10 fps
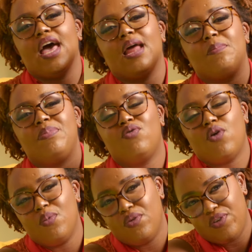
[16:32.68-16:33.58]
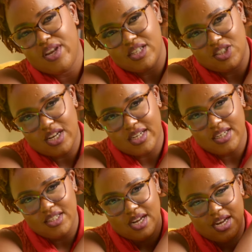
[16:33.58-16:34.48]
And before we finish,
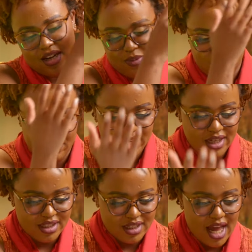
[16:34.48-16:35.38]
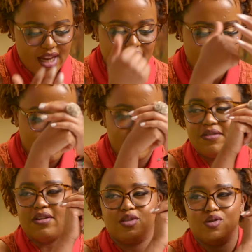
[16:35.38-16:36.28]
Natasha, please kindly
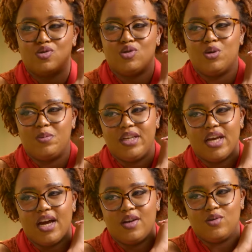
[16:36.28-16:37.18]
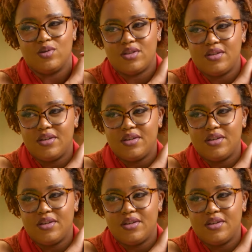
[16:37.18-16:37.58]
give us your social media handles.